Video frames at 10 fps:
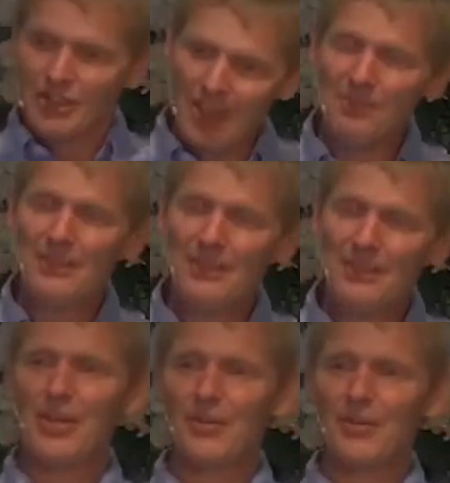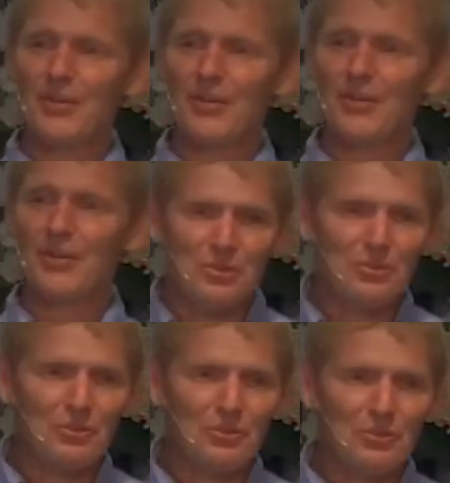together, and to
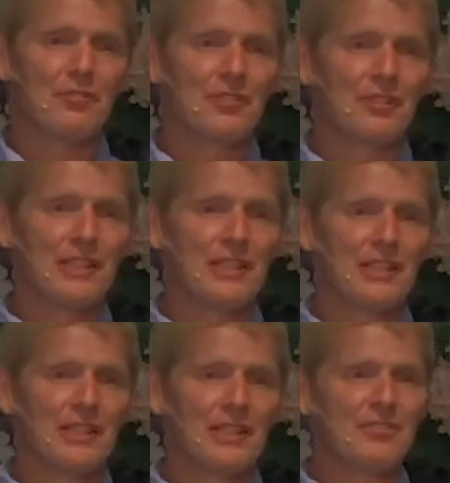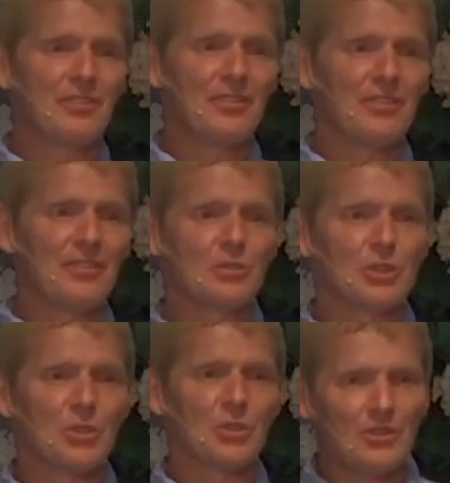love even those
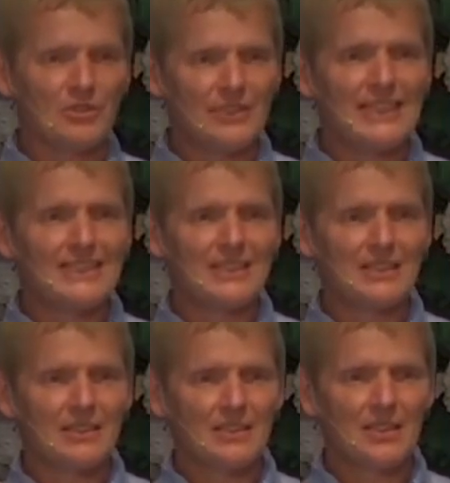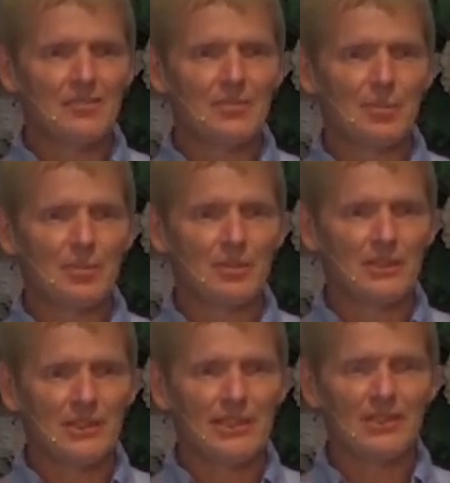who are least lovable
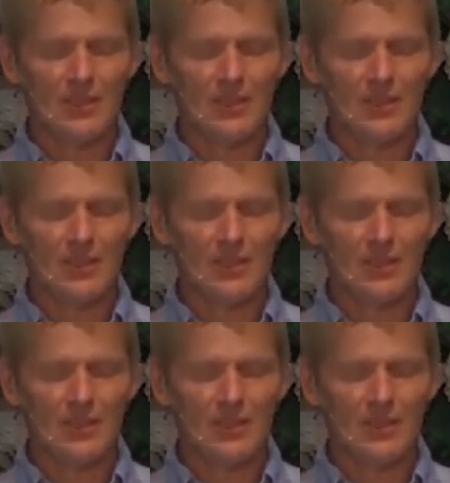in our